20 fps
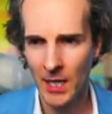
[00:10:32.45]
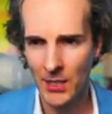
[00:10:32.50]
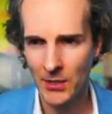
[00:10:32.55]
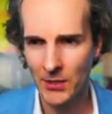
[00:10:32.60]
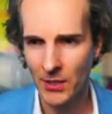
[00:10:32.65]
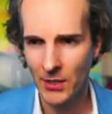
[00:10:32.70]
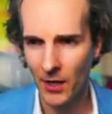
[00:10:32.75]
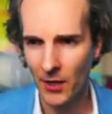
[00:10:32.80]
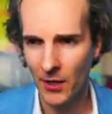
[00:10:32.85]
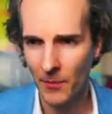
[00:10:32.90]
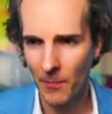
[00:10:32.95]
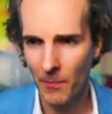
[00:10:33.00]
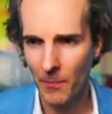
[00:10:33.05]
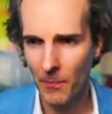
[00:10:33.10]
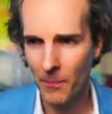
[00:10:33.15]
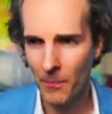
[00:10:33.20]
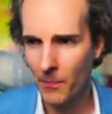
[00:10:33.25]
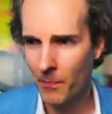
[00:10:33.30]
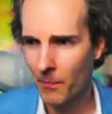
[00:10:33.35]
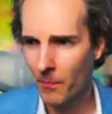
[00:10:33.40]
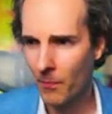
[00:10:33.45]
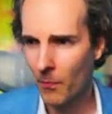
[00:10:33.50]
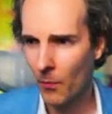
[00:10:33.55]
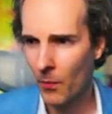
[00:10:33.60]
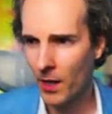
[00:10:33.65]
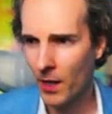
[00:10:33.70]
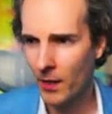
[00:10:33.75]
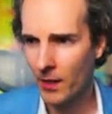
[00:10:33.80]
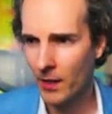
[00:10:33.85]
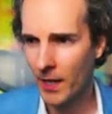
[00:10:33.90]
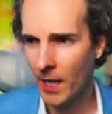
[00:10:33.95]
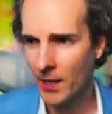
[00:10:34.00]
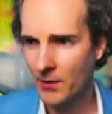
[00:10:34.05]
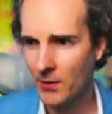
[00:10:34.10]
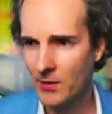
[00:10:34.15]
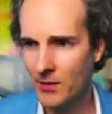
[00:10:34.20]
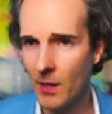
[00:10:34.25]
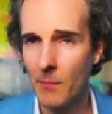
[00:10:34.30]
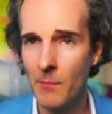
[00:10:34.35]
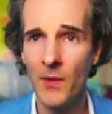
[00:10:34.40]
So we're going to get
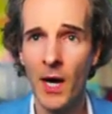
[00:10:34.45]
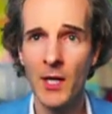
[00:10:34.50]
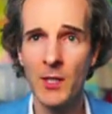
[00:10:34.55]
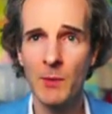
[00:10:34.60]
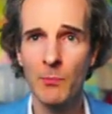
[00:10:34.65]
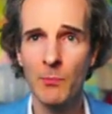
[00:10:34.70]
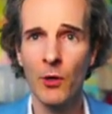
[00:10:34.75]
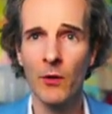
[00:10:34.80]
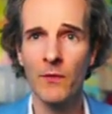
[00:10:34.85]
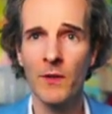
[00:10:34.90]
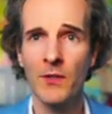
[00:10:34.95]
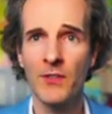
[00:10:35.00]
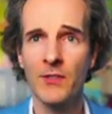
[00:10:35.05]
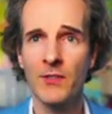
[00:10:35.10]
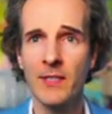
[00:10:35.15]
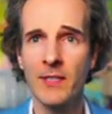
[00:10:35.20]
to some nice profits.